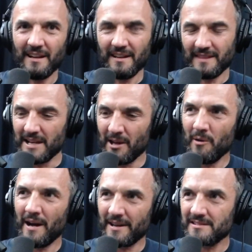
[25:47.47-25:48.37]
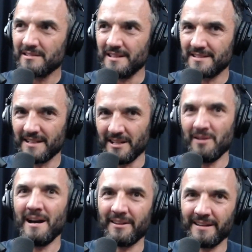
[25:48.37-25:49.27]
They know how to do this. They know
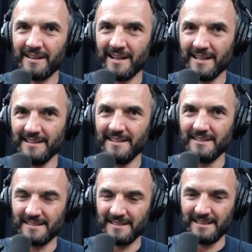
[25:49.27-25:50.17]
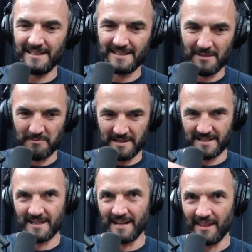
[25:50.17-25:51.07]
how to engage. They just need somebody to
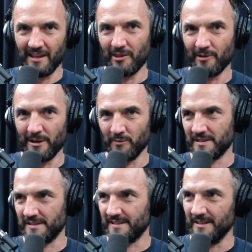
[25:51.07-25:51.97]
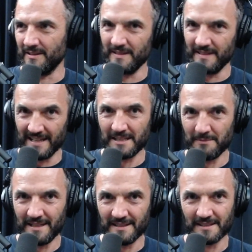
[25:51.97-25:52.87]
connect the other end, which is the
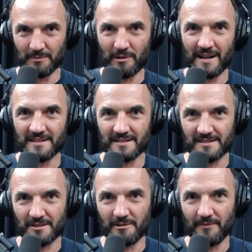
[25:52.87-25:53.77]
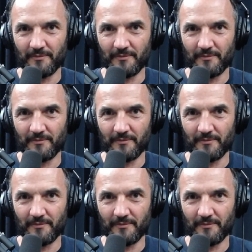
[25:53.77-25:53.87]
SMEs and the brands and so on.